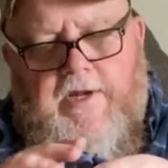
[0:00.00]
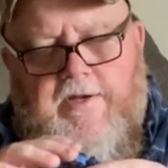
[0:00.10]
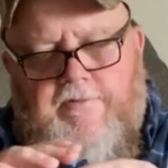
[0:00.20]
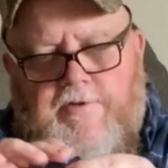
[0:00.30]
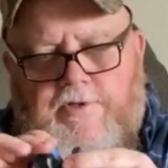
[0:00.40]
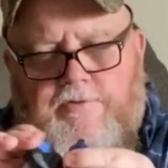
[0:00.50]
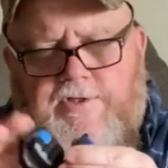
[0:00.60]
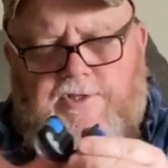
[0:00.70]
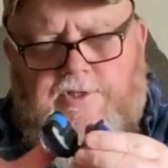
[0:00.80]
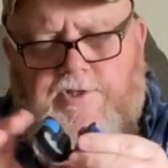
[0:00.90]
I never use
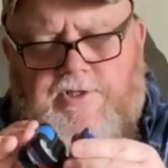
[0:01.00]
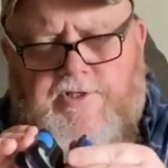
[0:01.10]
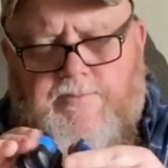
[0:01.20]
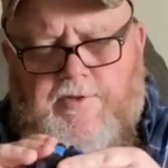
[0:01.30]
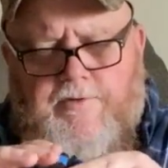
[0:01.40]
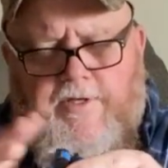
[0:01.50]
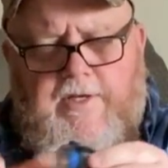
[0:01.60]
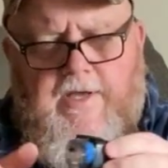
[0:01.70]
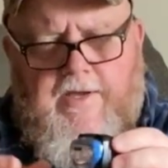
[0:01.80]
this adjustability.